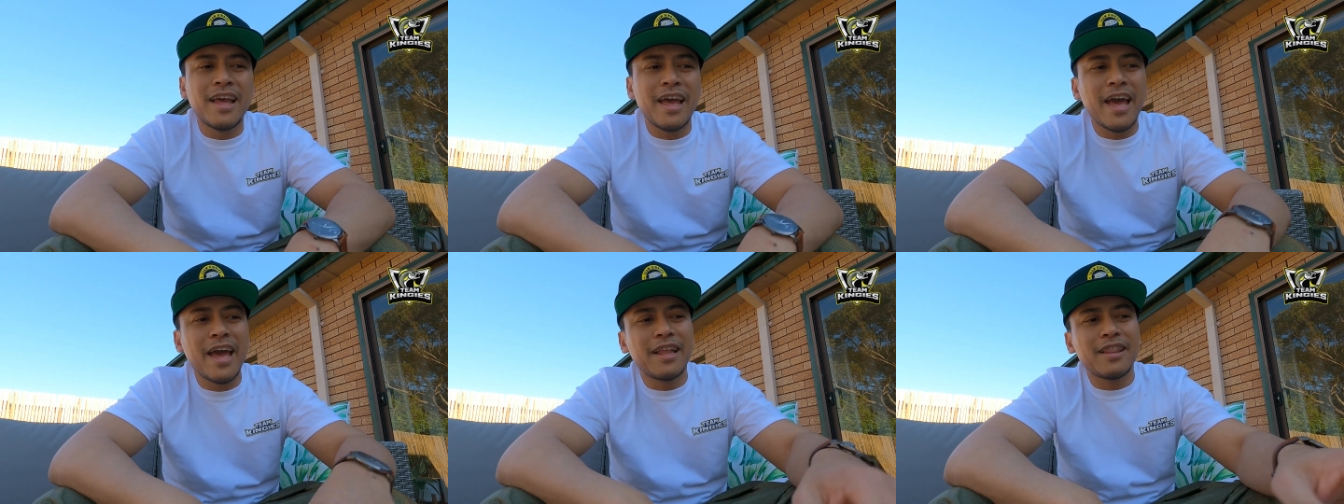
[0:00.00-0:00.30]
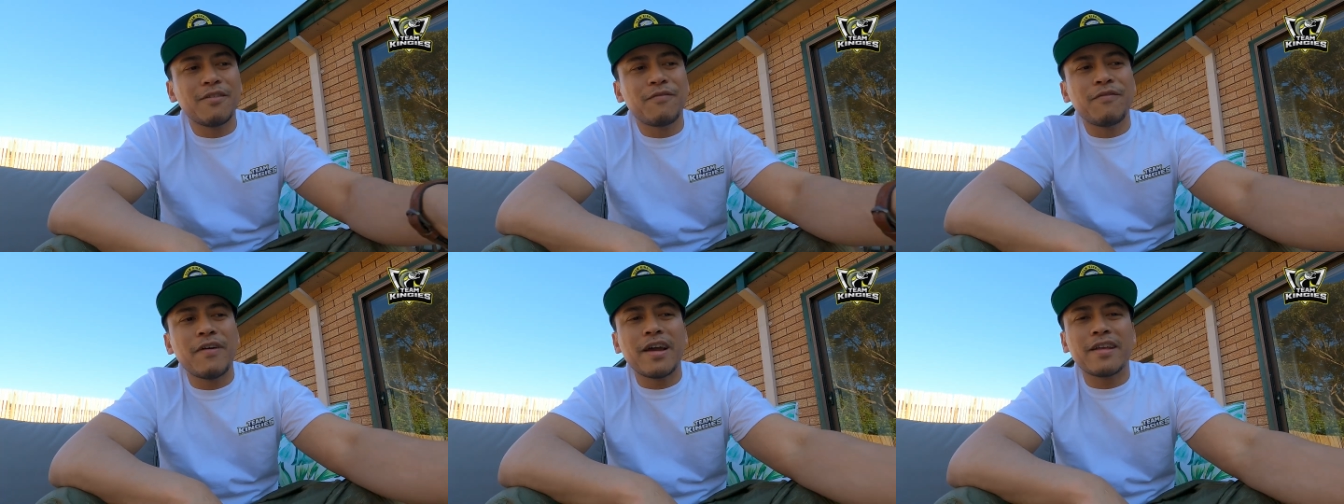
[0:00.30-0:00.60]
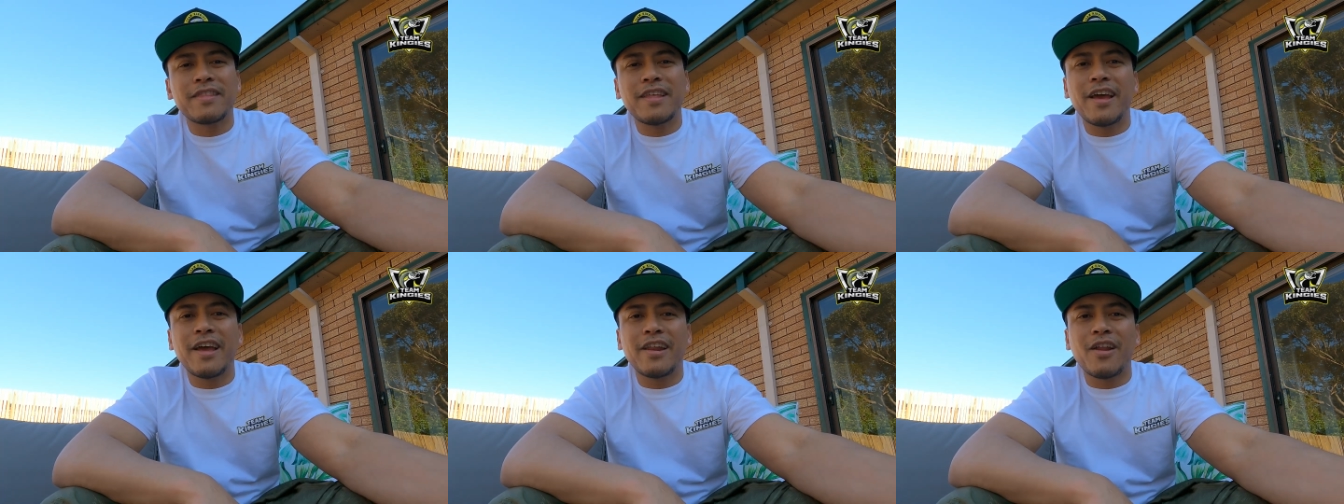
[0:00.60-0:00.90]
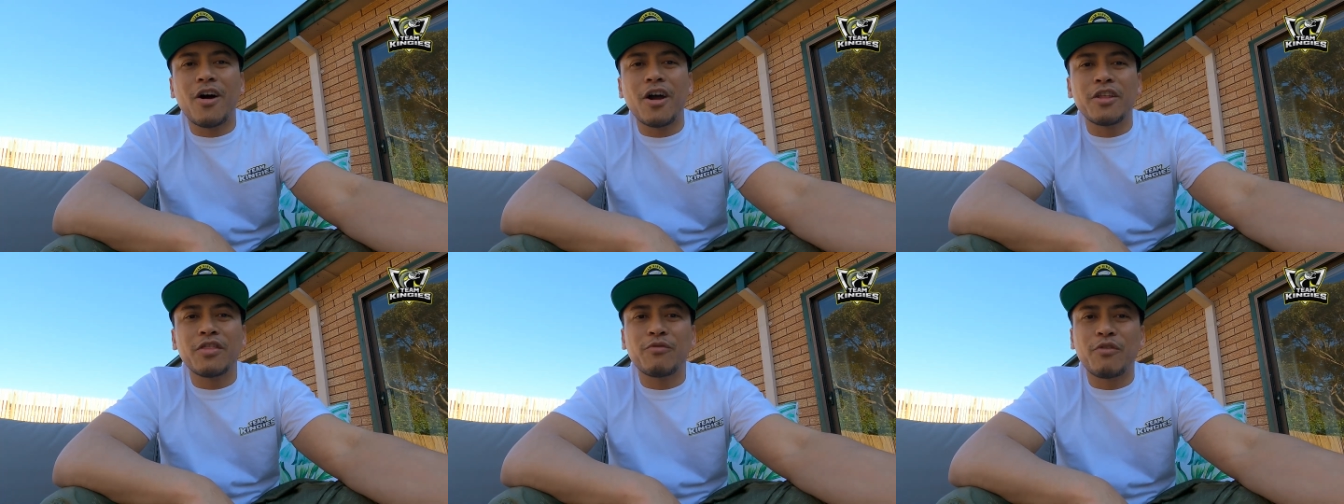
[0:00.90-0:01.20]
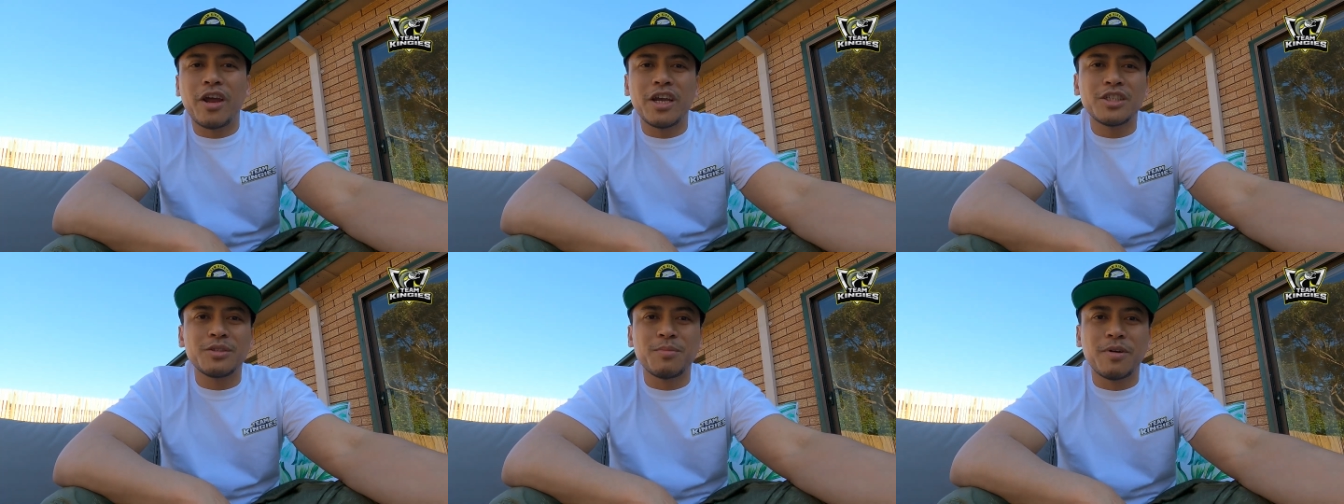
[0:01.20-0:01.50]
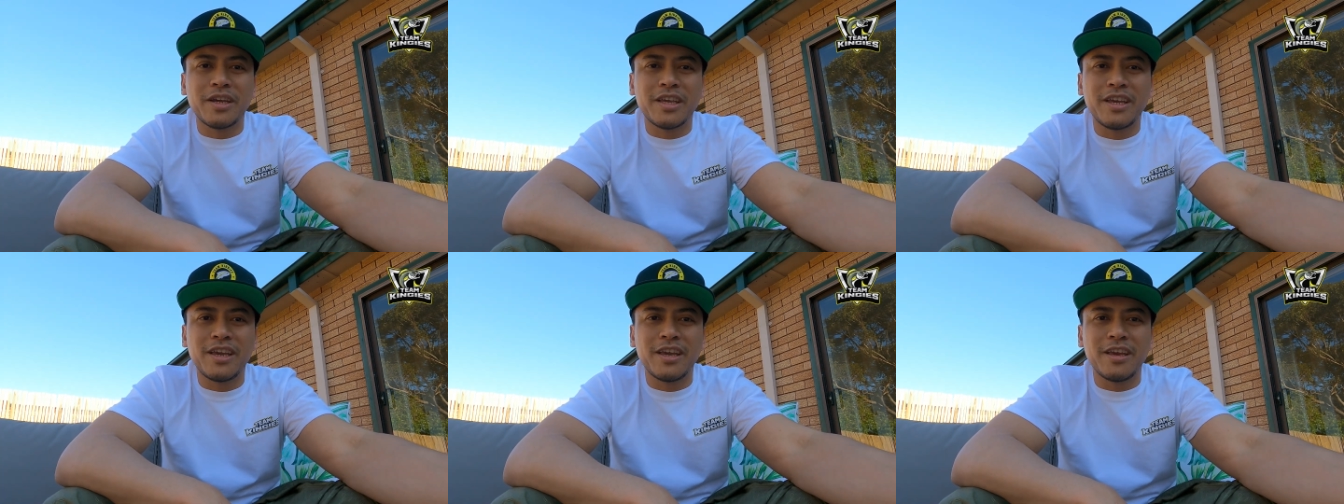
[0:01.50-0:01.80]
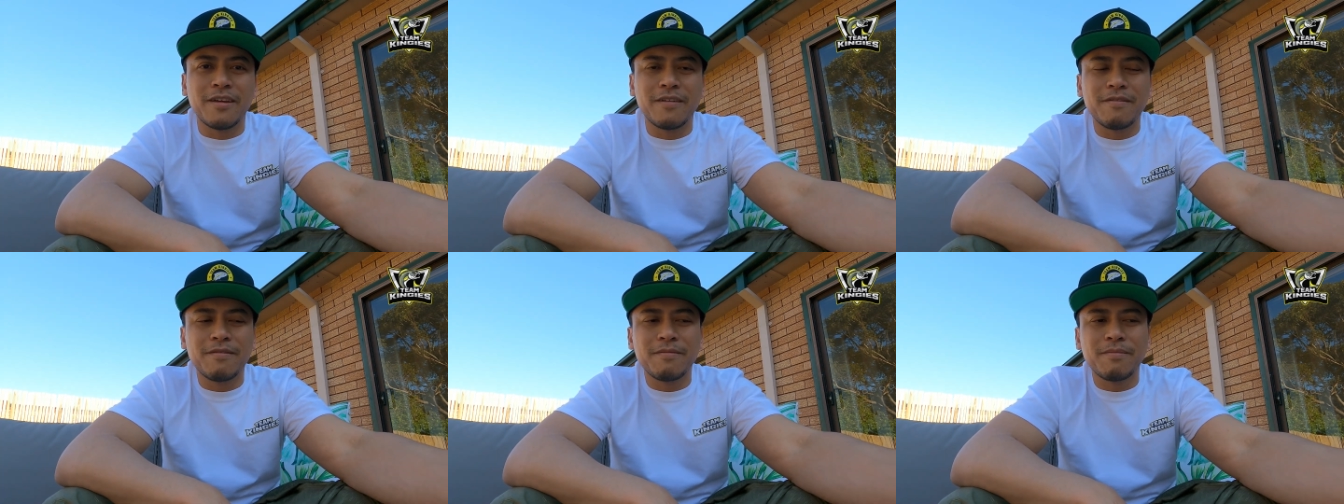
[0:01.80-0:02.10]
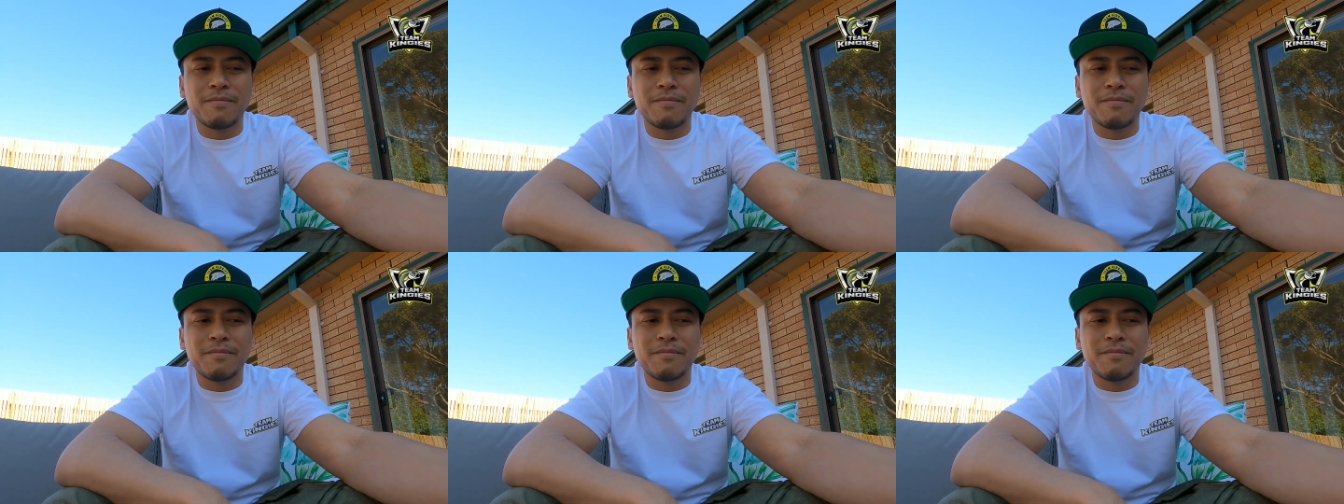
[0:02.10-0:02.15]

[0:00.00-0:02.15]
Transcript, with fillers: and the fact that I thrash my gear